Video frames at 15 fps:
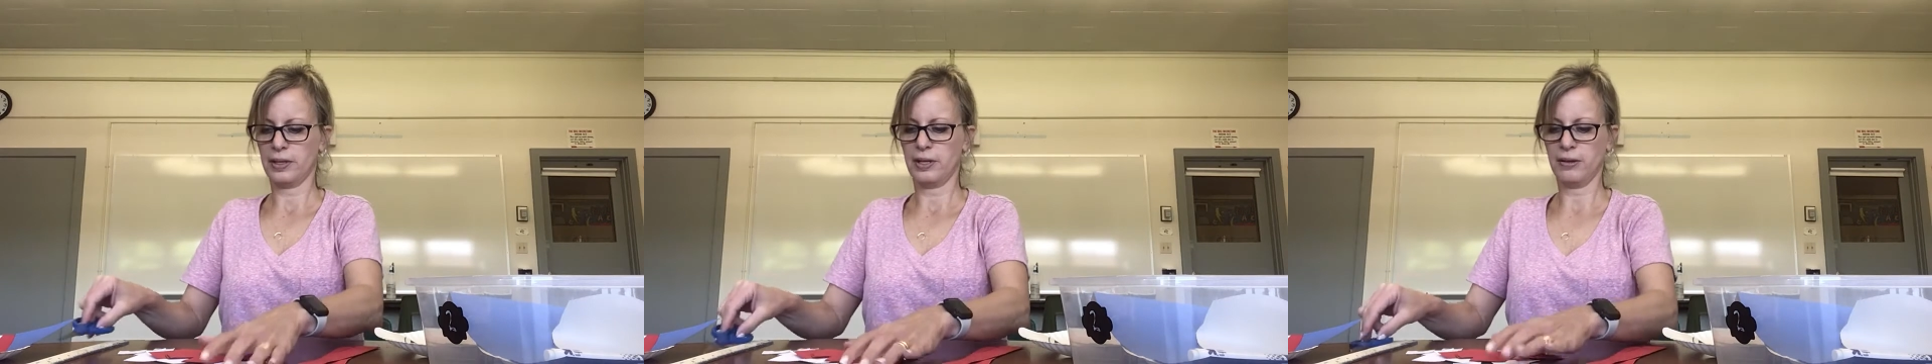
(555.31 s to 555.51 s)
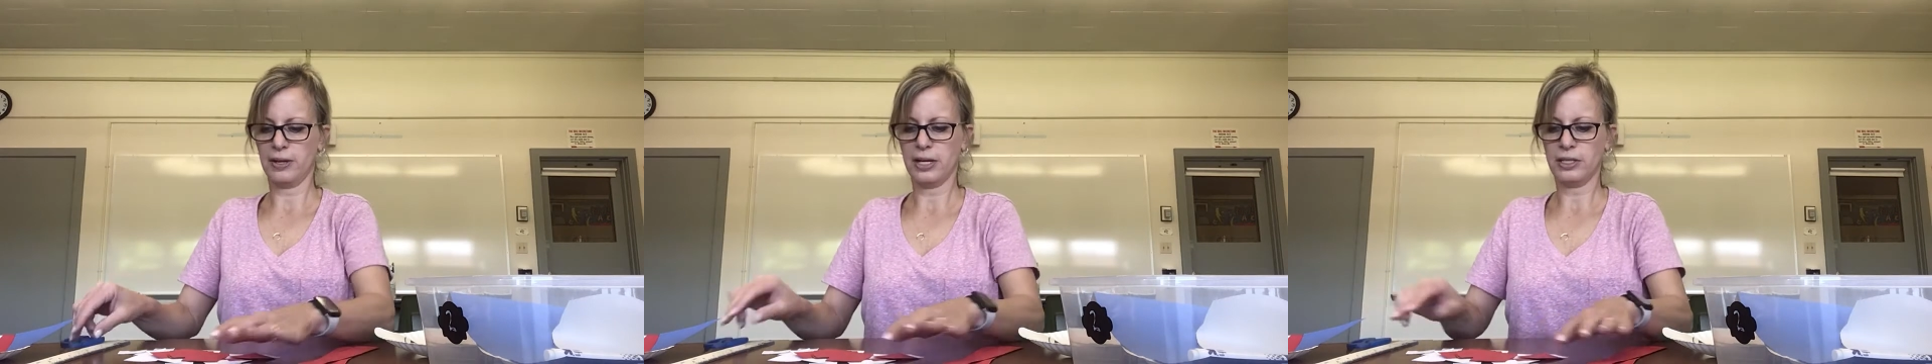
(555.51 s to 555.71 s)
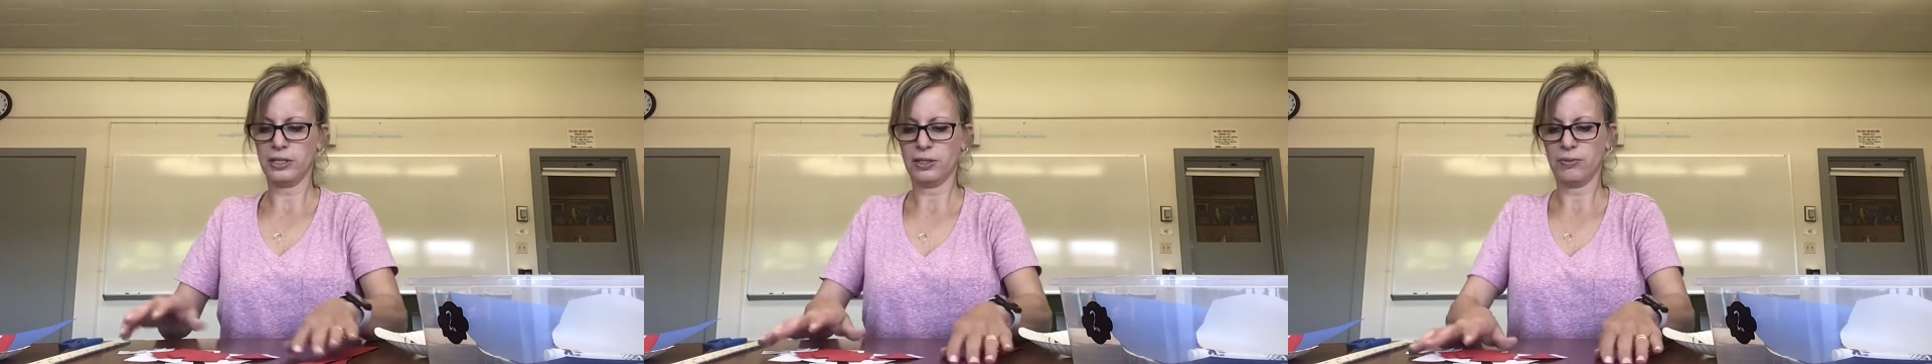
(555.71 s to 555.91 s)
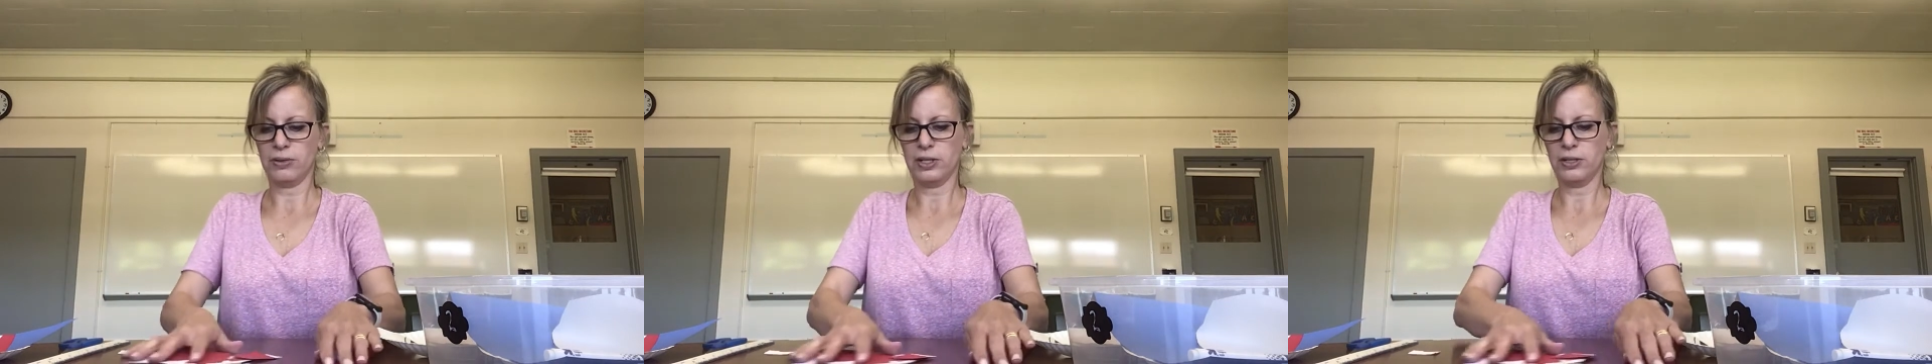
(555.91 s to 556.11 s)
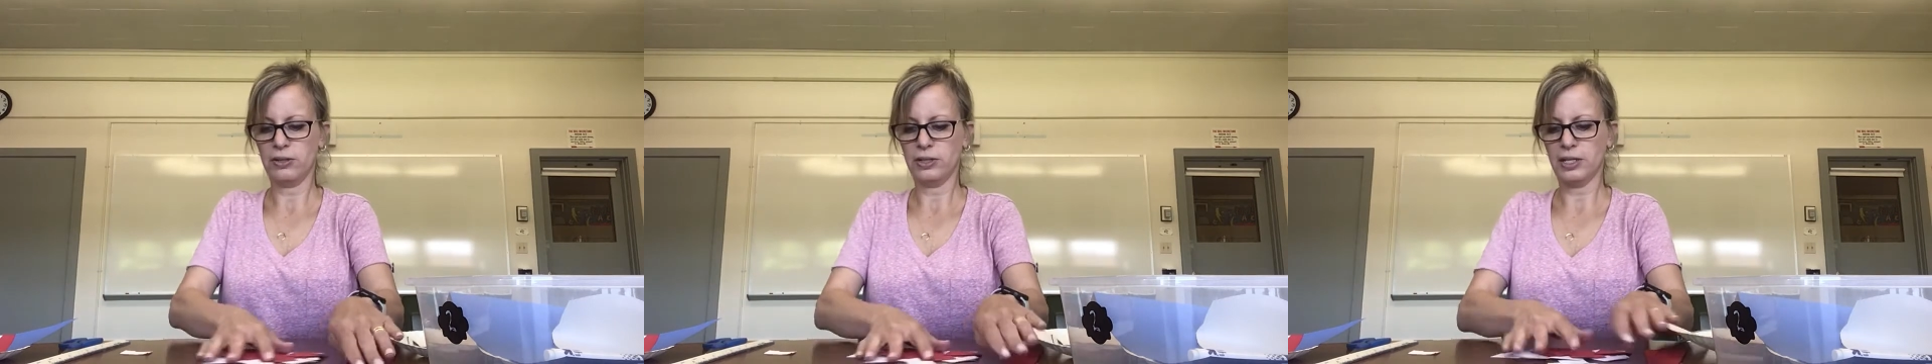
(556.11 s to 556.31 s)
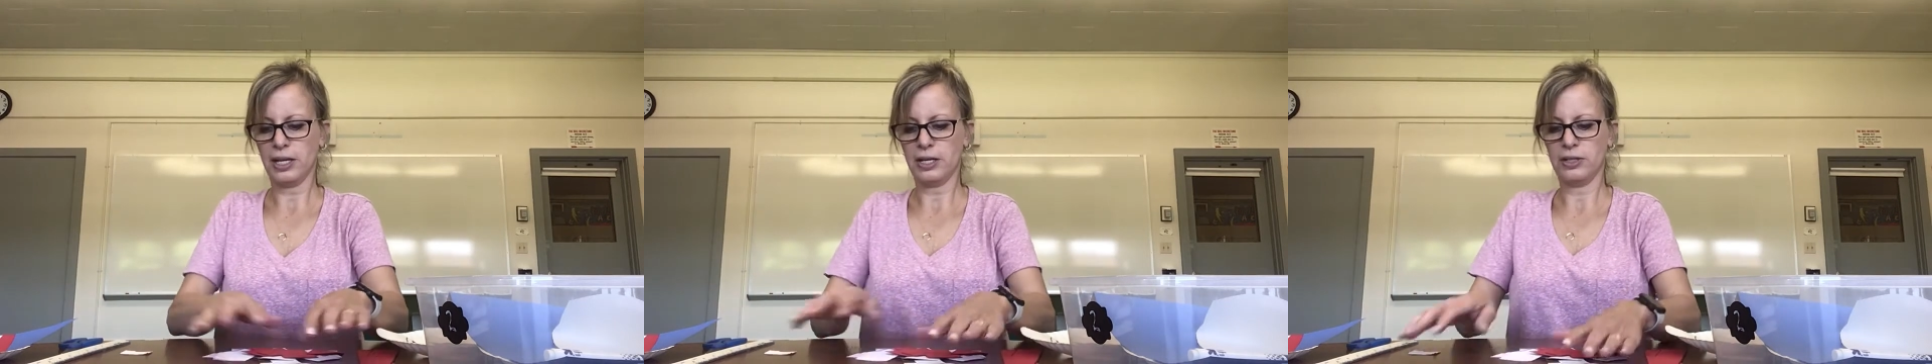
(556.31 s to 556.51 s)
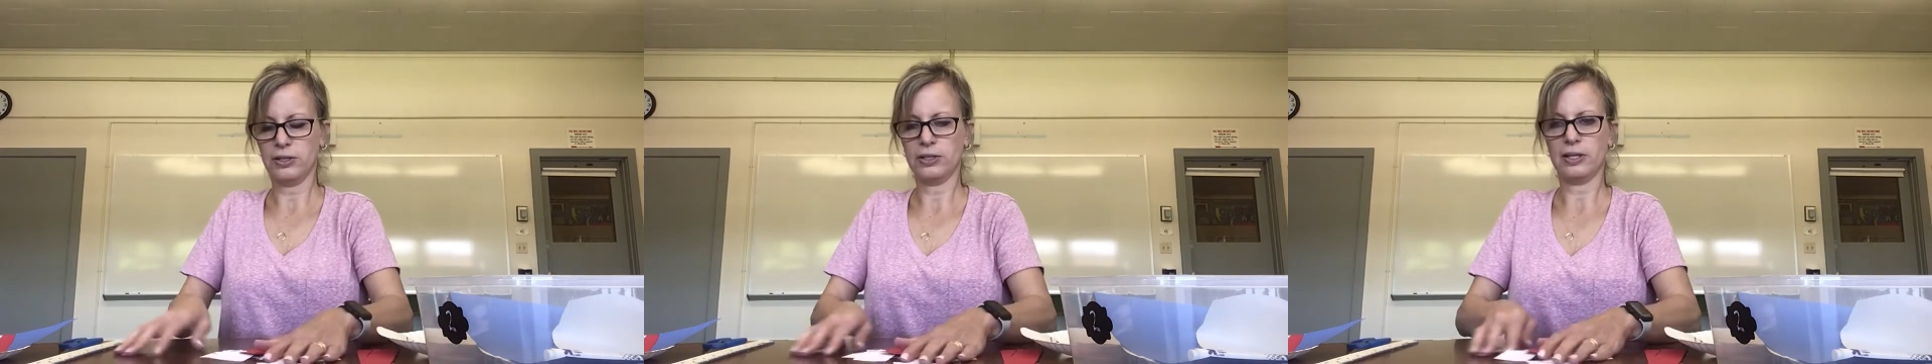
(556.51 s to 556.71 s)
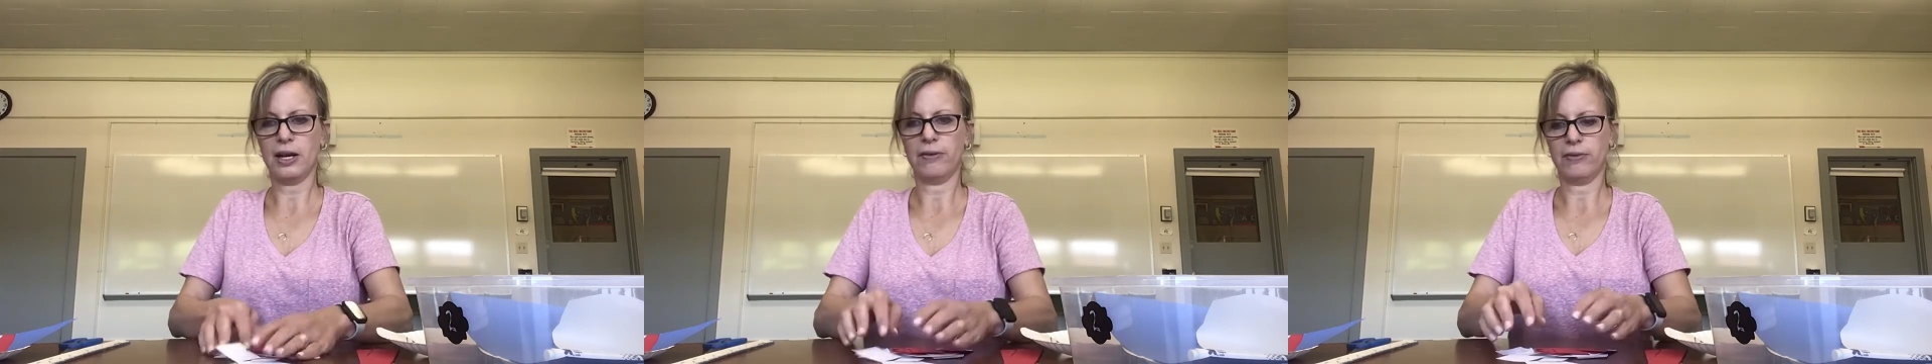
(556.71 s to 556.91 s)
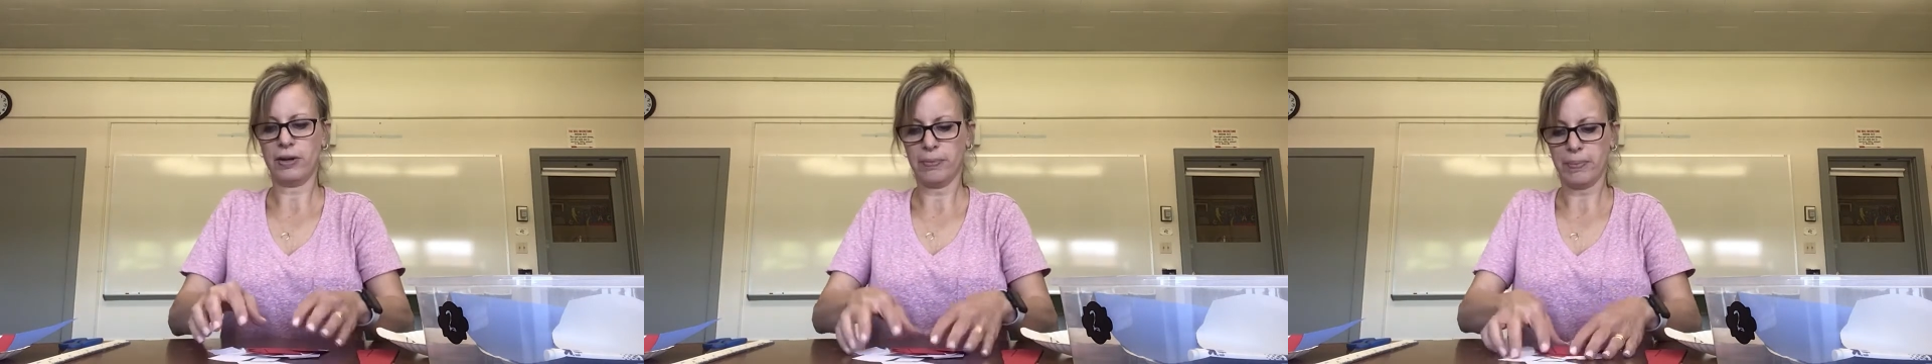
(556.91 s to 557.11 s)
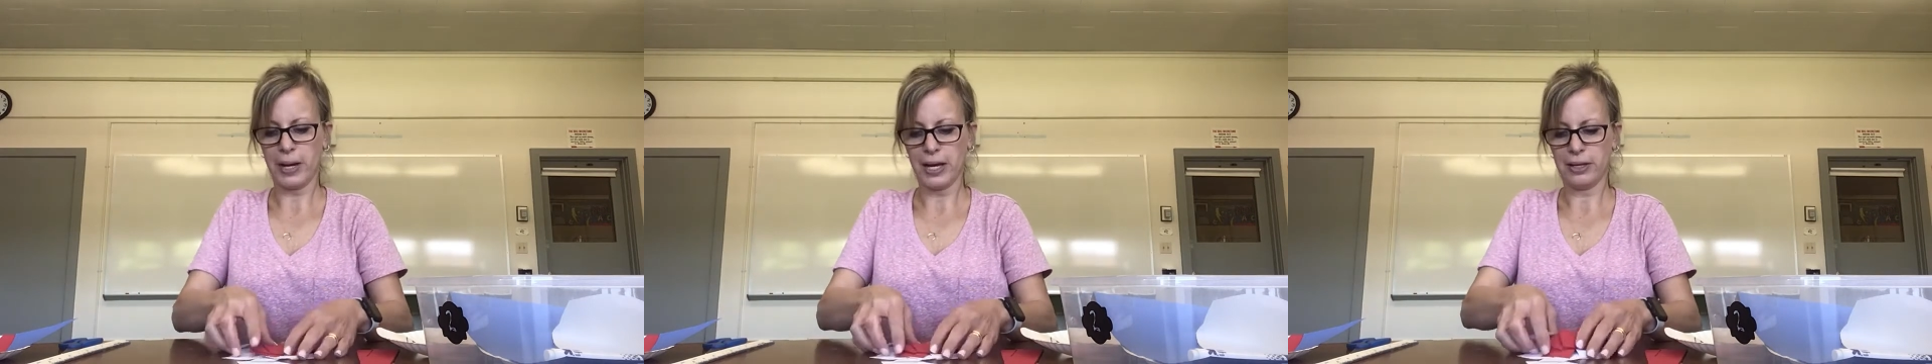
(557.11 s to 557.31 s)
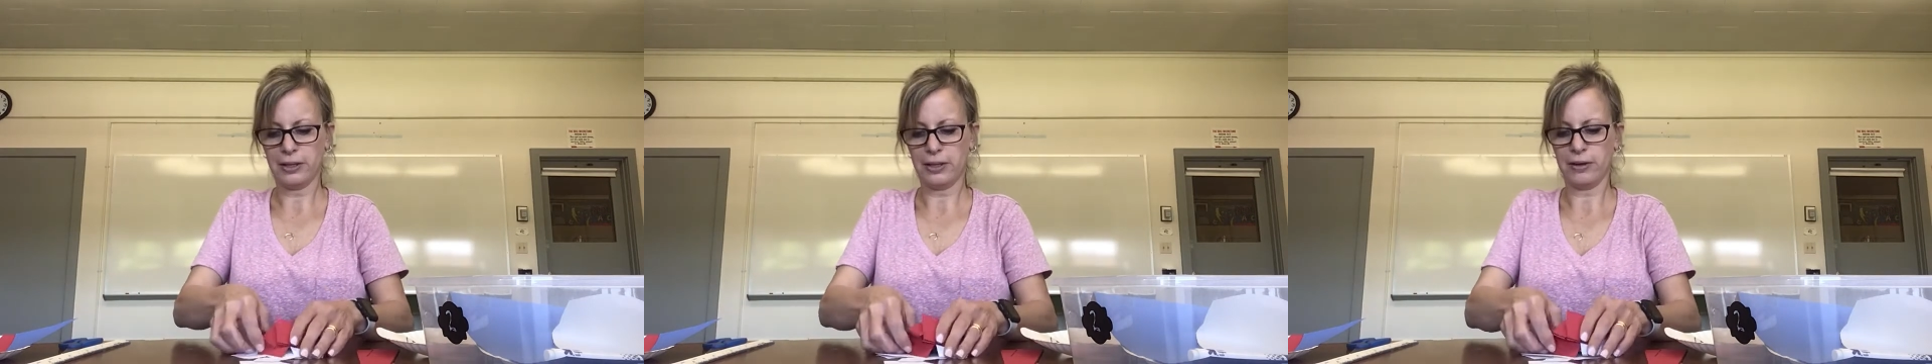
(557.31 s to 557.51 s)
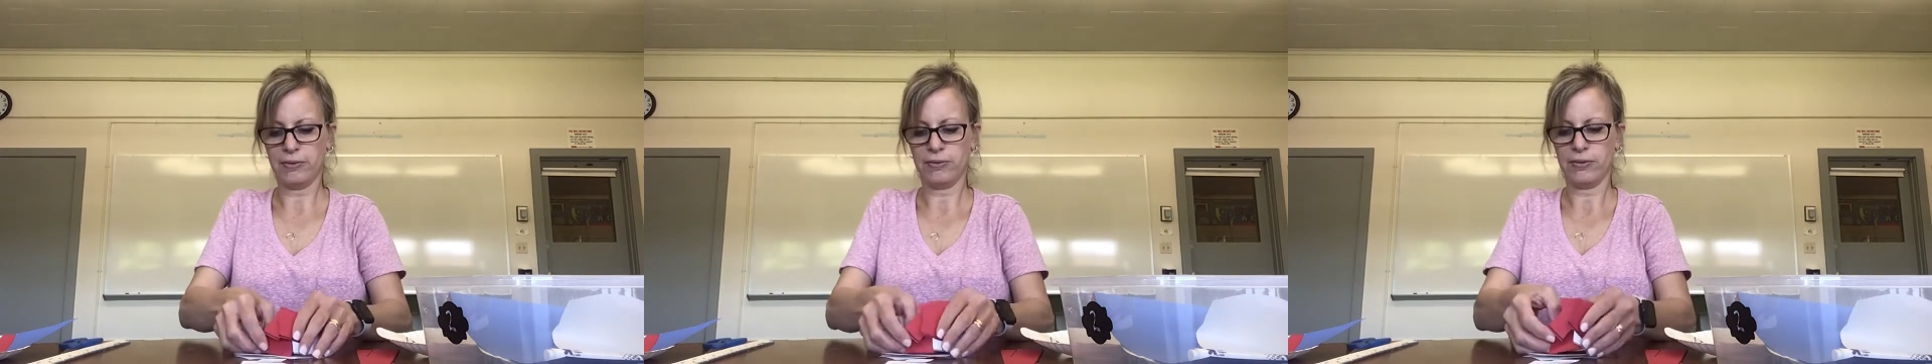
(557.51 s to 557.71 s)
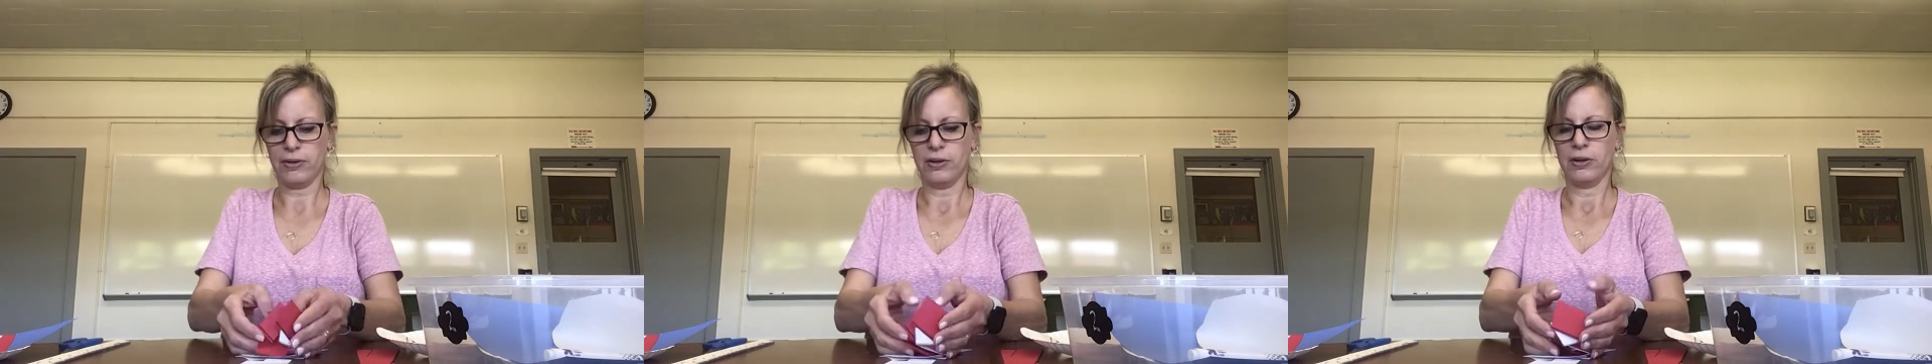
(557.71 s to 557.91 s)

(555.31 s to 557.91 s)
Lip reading: All right, so when you're done, you'll have a pile of